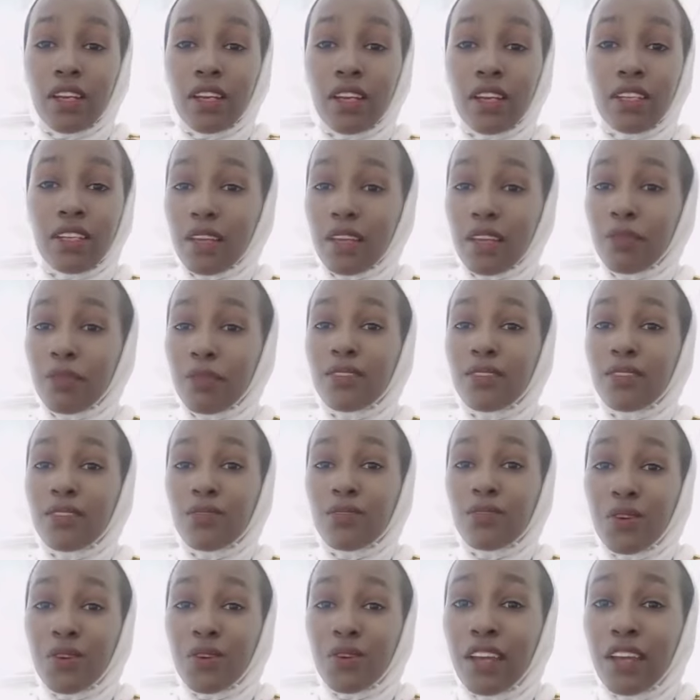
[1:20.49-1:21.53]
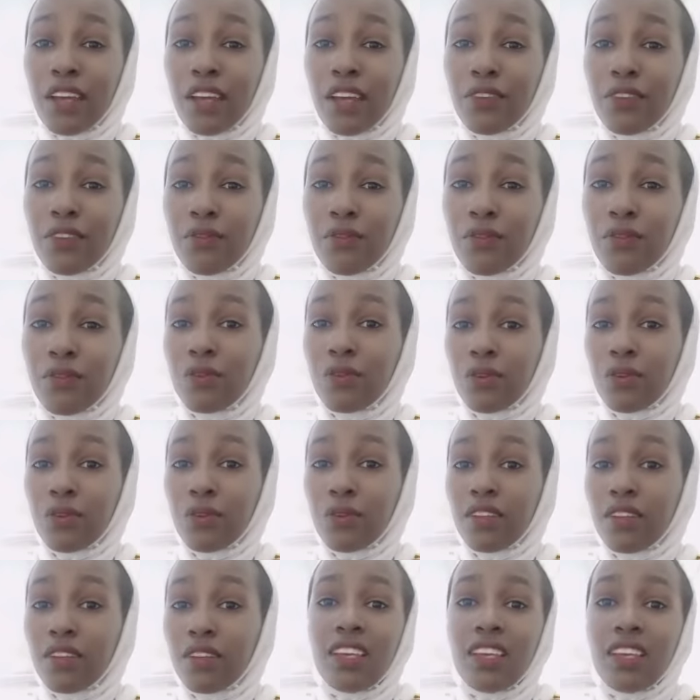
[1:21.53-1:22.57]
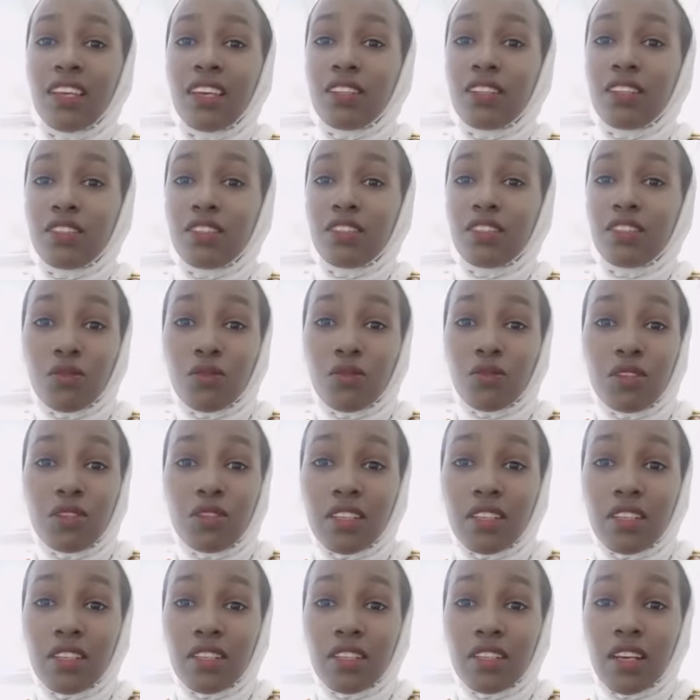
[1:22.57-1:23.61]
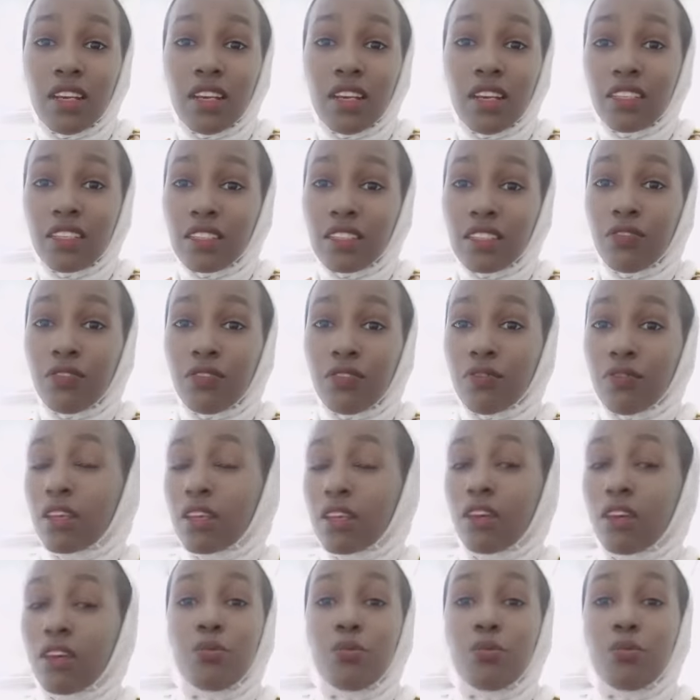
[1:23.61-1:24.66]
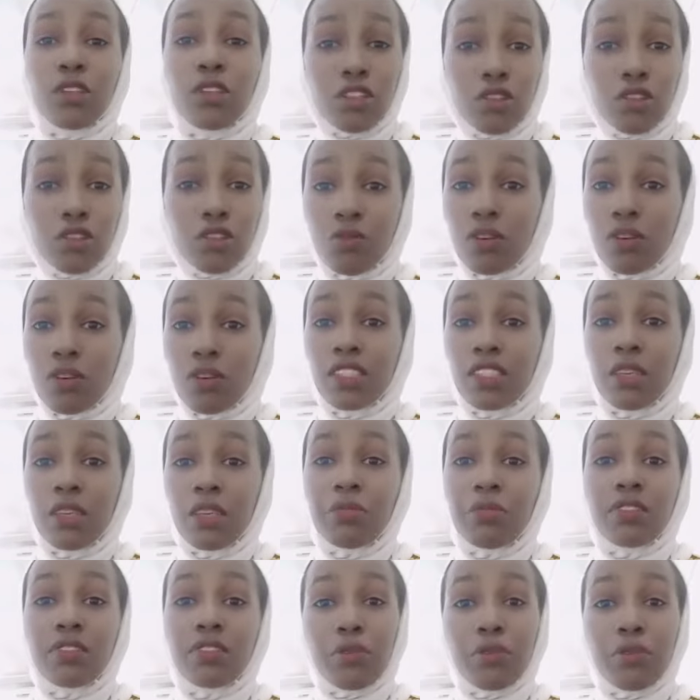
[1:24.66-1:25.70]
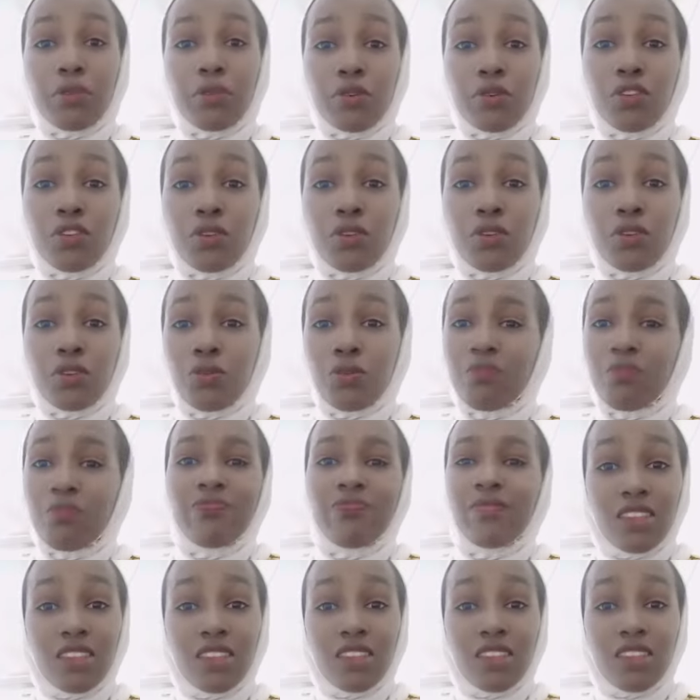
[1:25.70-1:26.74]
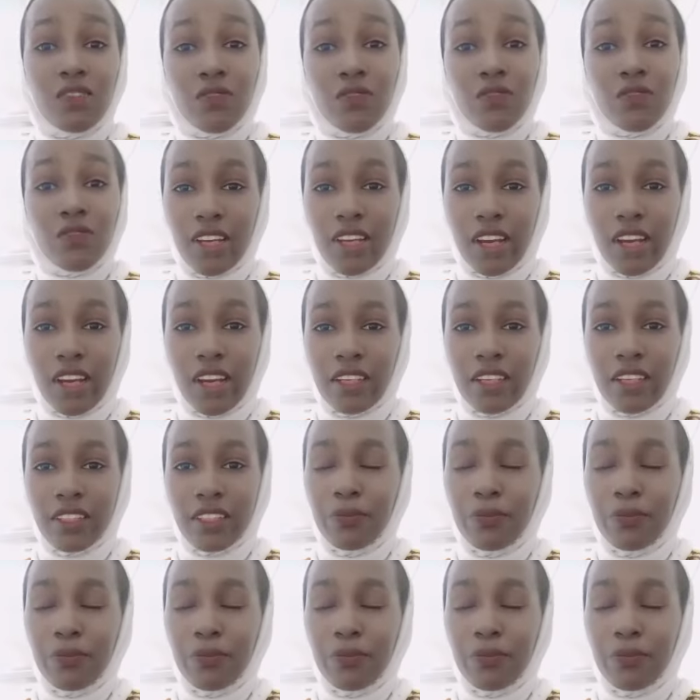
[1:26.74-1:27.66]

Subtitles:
At times it's very hard for you. It's not easy for the community to accept supporting you. It's very hard.